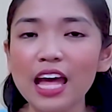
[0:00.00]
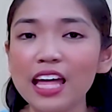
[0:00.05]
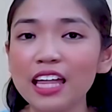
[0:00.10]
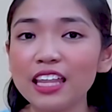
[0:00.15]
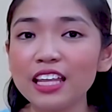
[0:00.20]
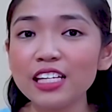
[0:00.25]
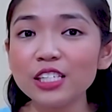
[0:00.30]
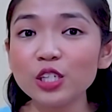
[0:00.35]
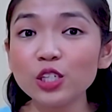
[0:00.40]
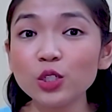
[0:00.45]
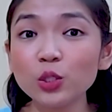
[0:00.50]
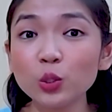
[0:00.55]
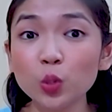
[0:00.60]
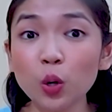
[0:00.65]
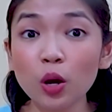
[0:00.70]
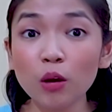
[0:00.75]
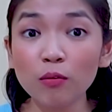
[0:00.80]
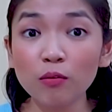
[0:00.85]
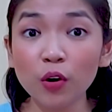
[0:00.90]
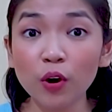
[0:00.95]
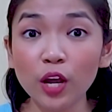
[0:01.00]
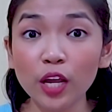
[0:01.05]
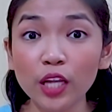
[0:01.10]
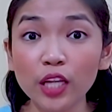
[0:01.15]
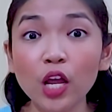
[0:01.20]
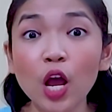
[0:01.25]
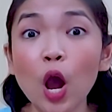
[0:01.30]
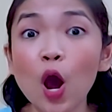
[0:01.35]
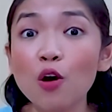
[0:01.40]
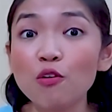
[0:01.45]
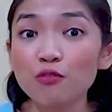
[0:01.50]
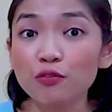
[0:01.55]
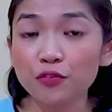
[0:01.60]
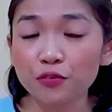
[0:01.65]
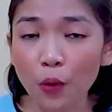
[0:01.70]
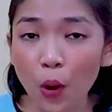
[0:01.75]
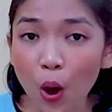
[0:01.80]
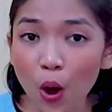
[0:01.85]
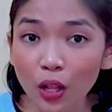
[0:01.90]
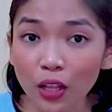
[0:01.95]
This is to avoid
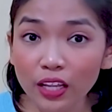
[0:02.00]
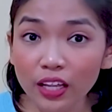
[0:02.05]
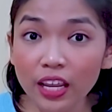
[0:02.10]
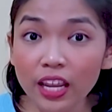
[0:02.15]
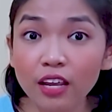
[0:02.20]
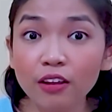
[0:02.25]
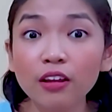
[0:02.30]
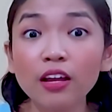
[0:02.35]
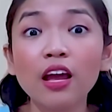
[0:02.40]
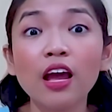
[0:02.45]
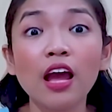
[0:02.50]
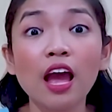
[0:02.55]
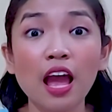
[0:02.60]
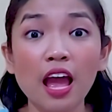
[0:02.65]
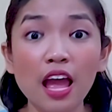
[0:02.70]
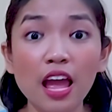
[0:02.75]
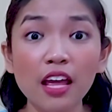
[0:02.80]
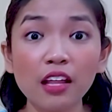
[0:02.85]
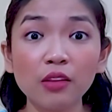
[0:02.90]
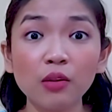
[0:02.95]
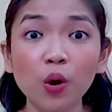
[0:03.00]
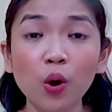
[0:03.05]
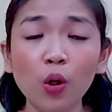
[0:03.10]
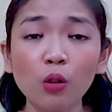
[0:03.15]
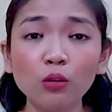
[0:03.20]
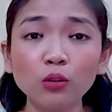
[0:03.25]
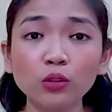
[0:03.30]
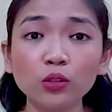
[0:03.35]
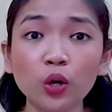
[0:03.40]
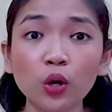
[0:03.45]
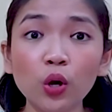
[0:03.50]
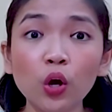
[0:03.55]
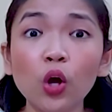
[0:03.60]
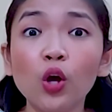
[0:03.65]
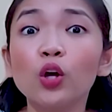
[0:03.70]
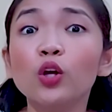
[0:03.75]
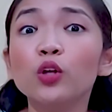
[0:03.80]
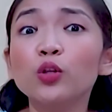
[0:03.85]
falling and also